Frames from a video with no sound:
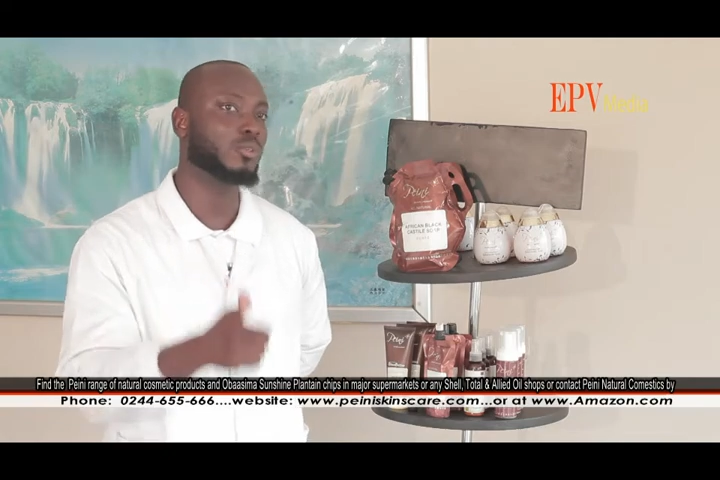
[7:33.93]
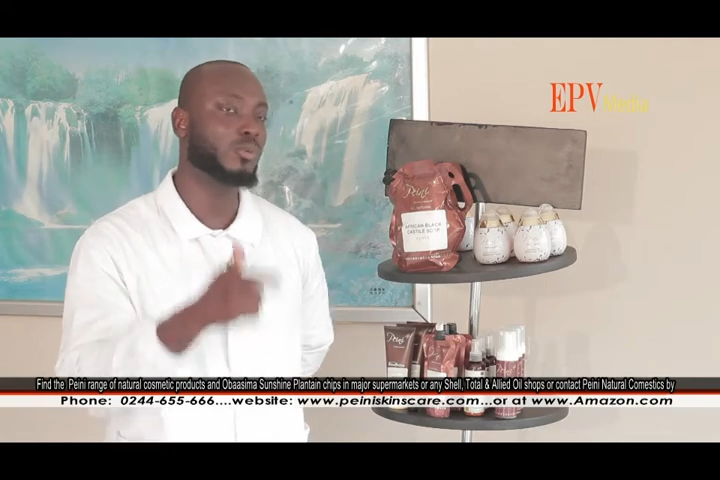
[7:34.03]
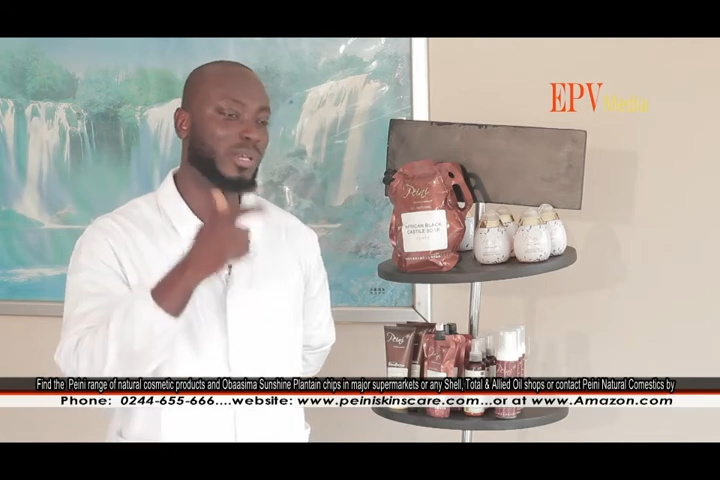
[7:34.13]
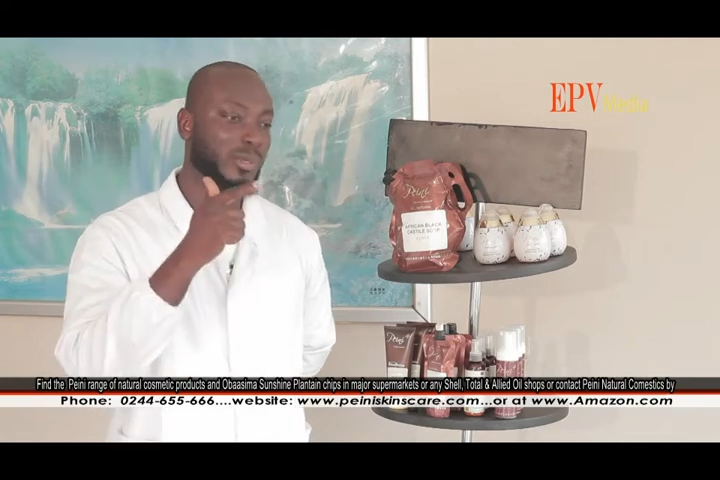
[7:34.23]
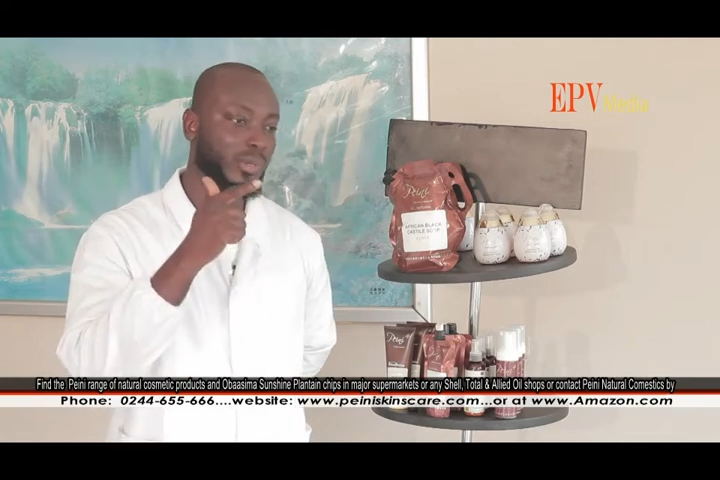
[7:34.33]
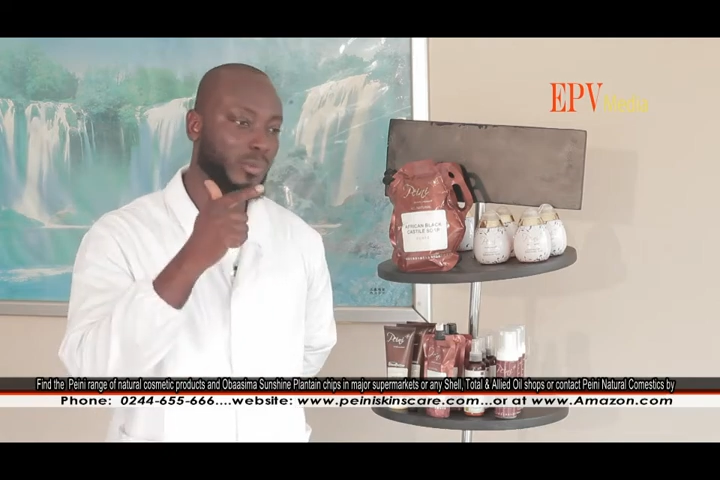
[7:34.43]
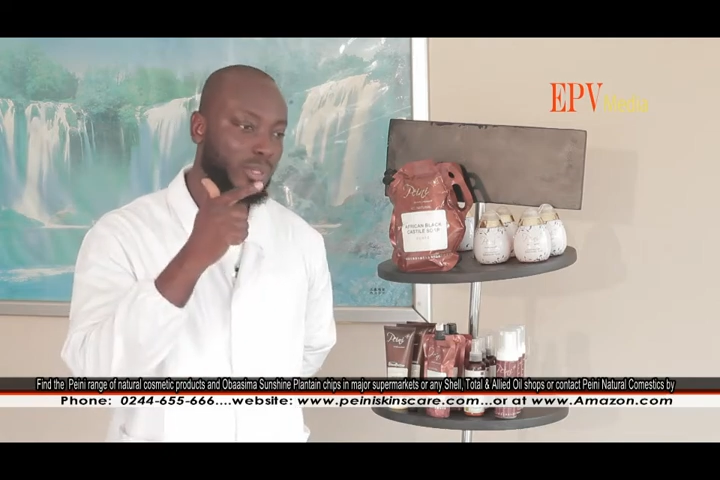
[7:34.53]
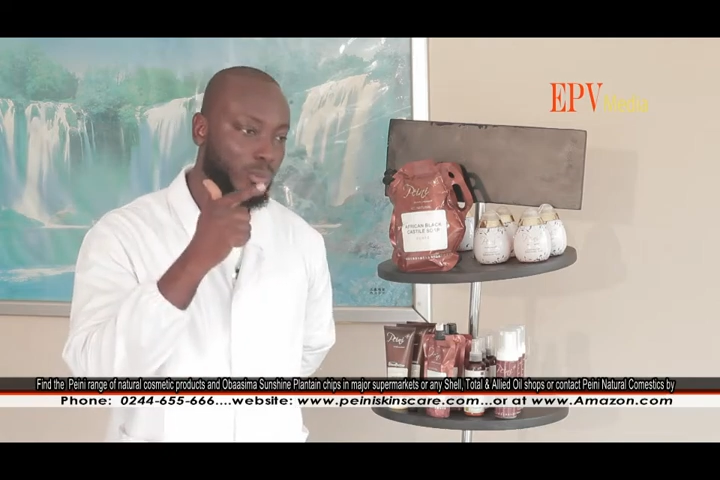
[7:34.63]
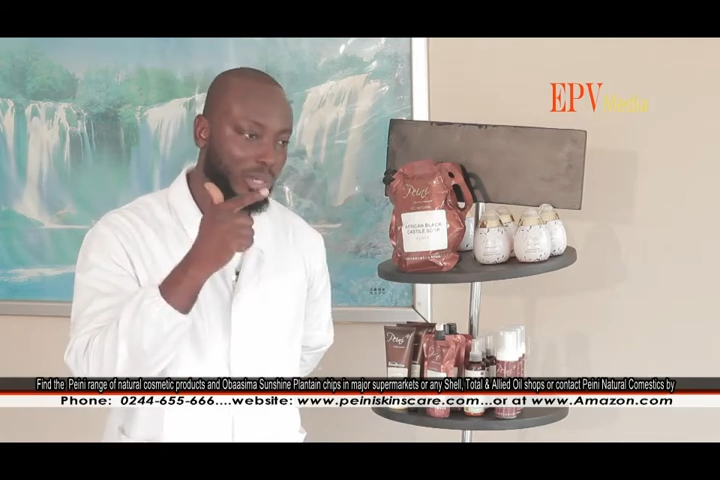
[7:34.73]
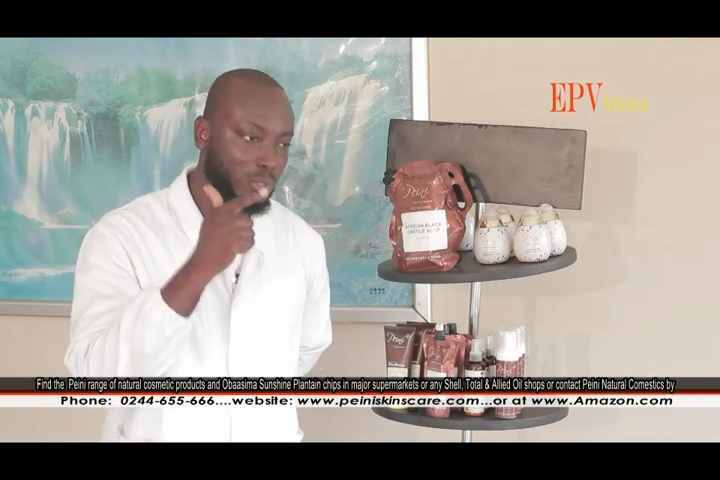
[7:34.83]
So we're, we,
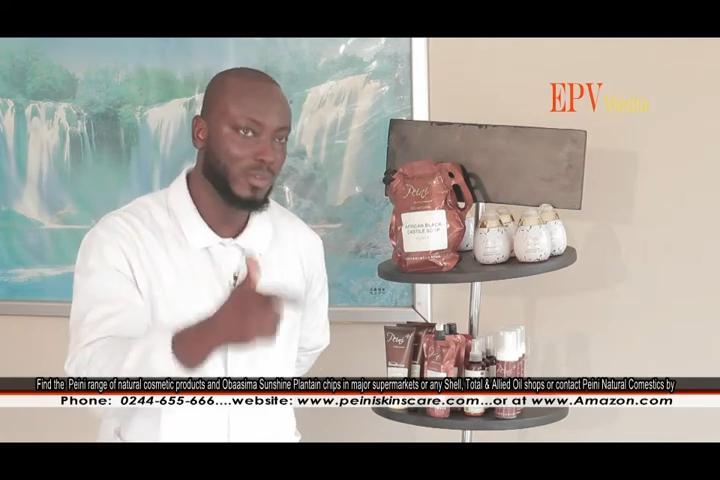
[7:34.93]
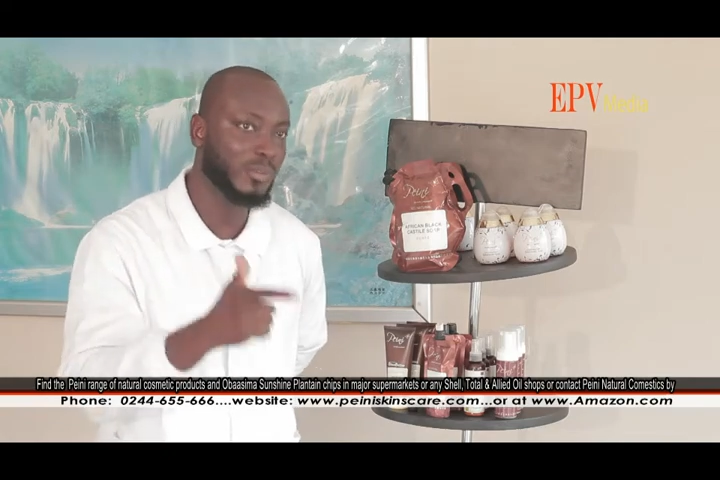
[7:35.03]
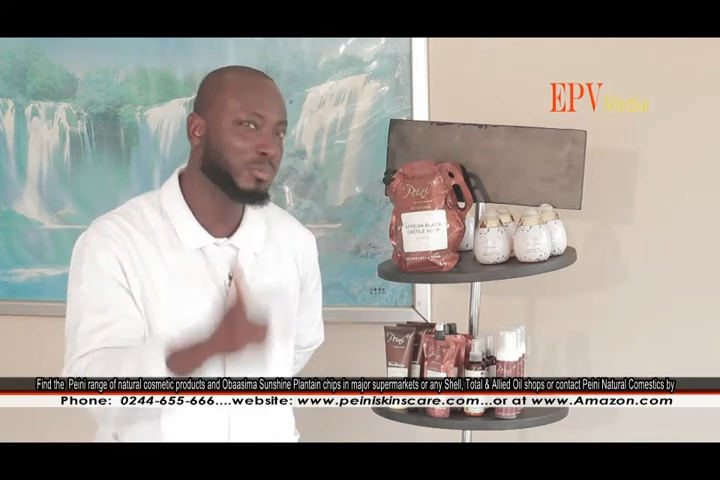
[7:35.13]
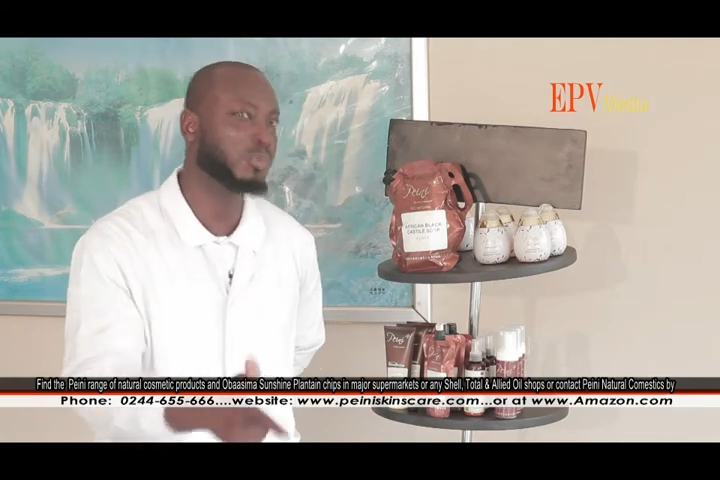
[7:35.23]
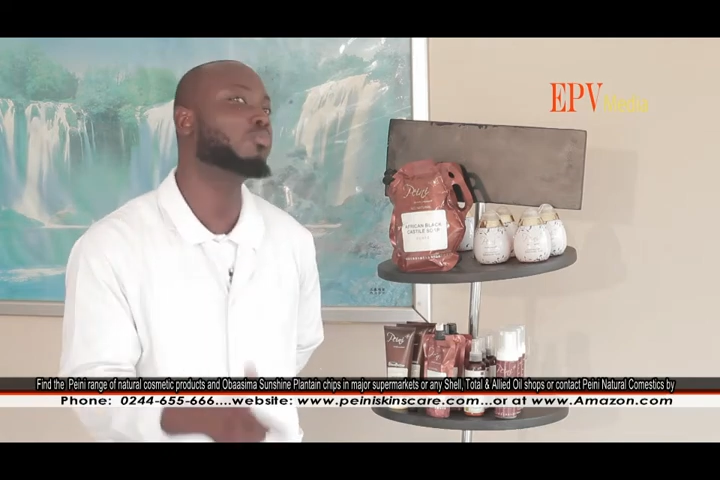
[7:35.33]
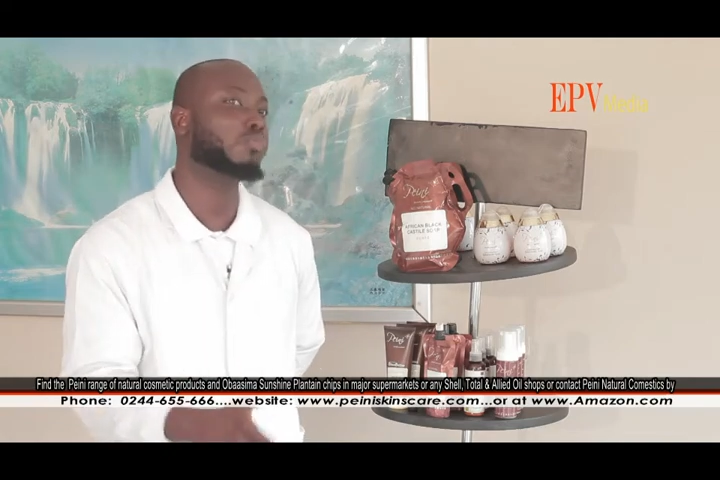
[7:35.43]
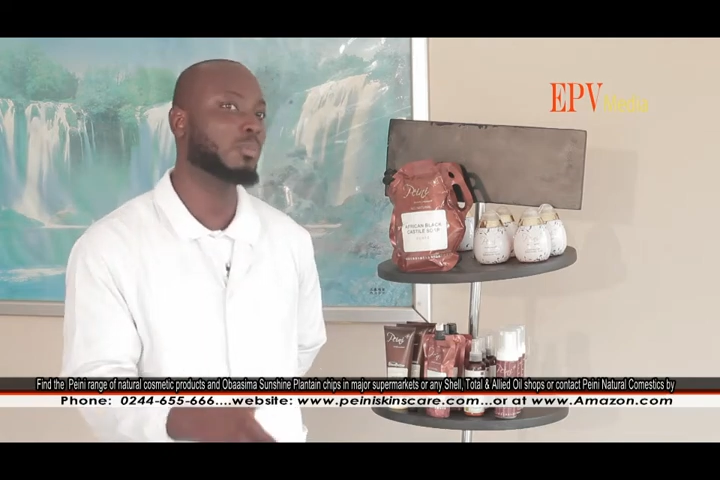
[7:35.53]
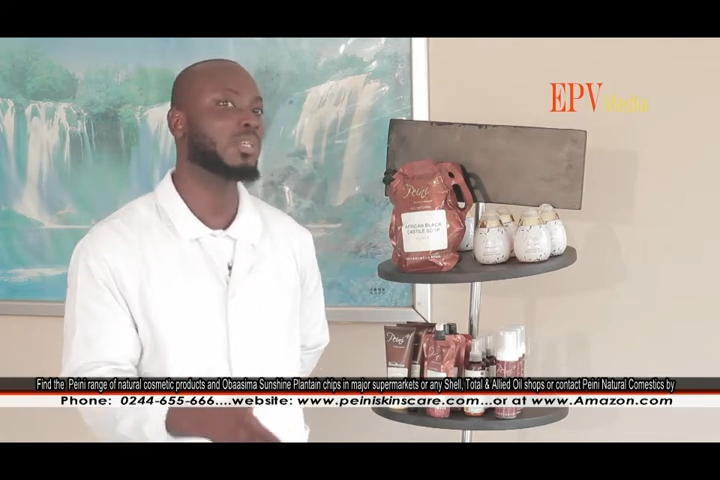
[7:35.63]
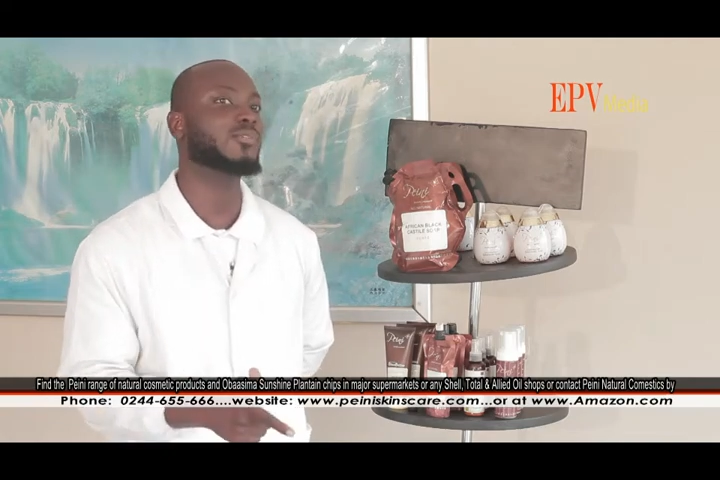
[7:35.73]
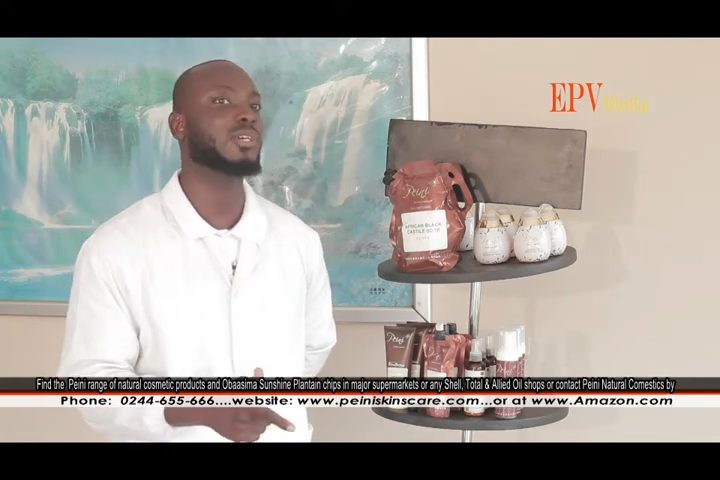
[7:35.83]
we we are solving
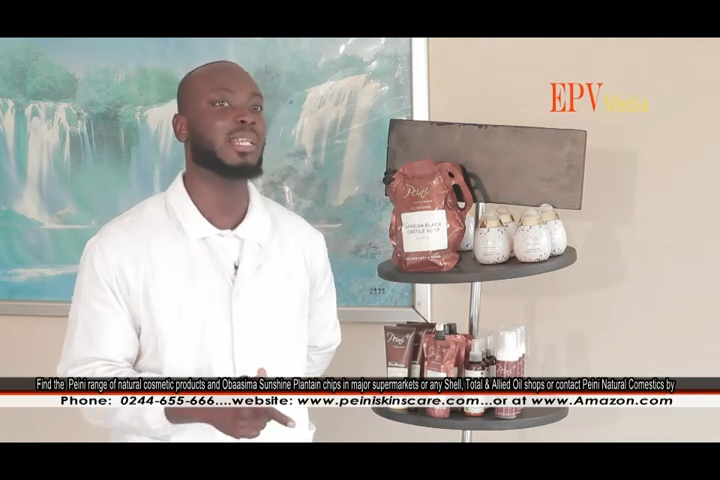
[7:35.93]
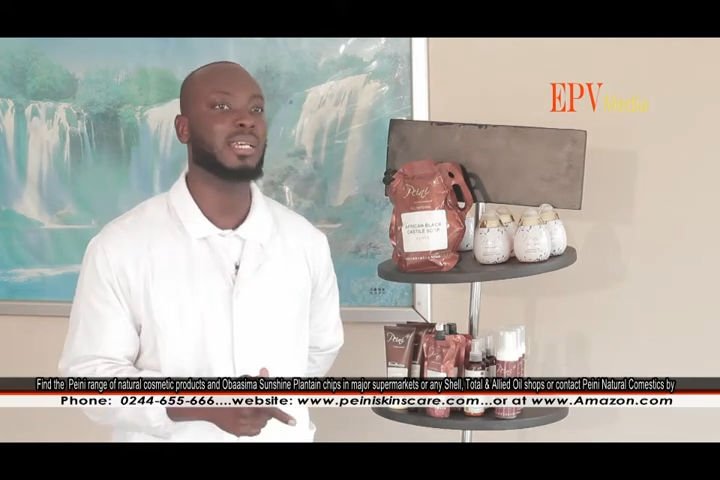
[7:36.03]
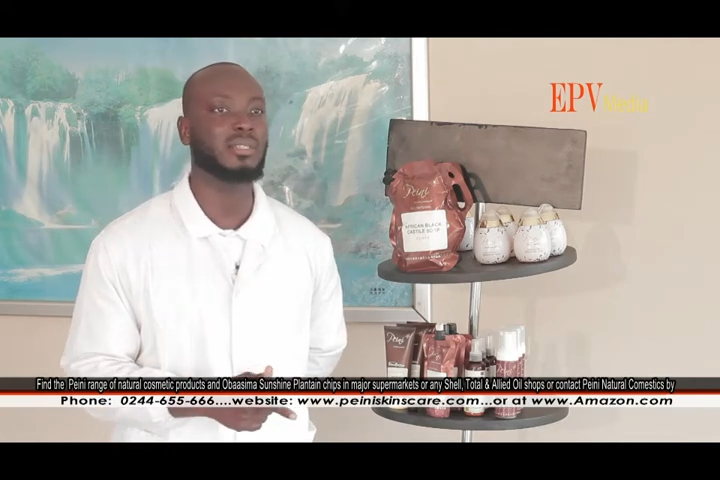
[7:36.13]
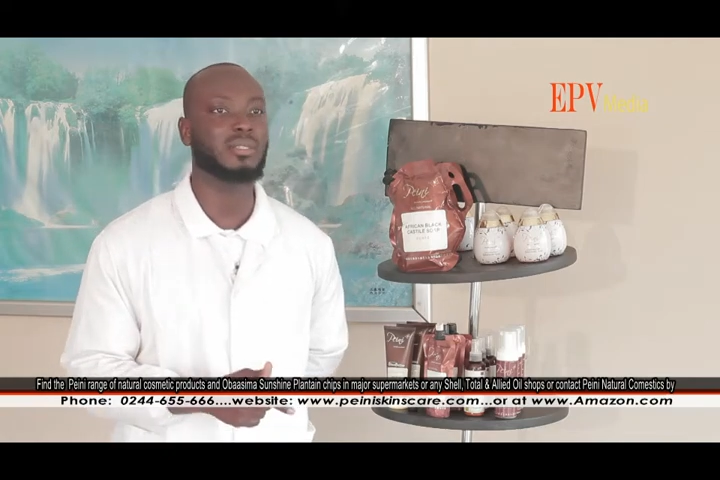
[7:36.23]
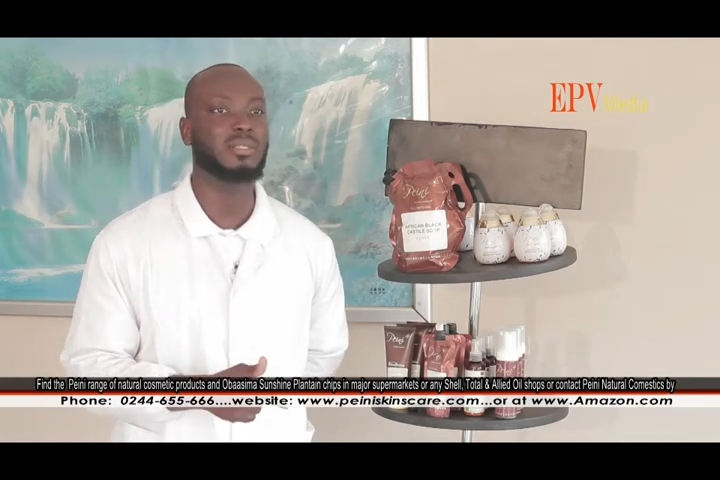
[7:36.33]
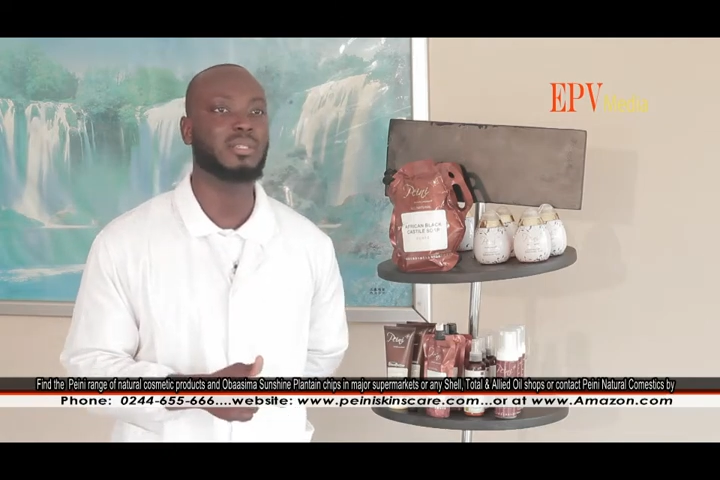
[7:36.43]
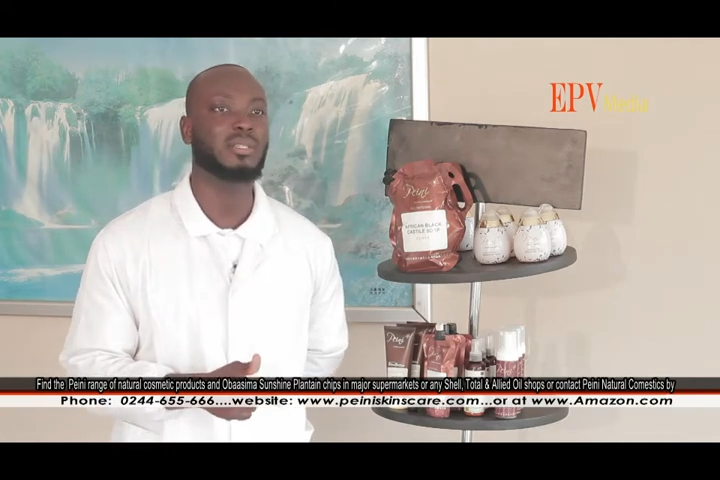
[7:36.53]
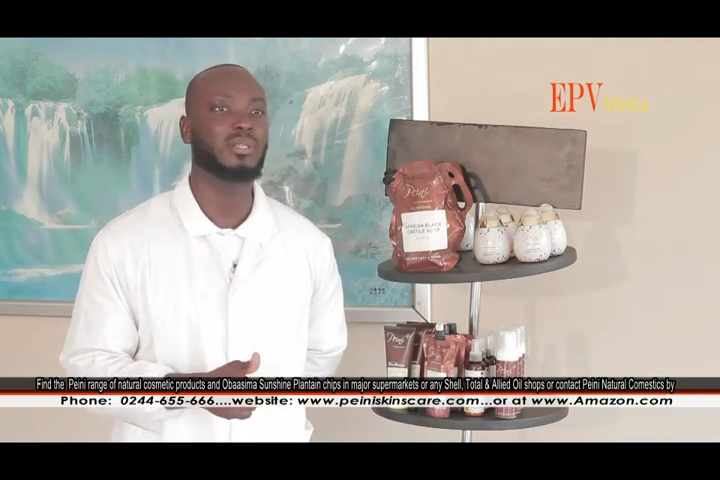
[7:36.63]
problems for clients.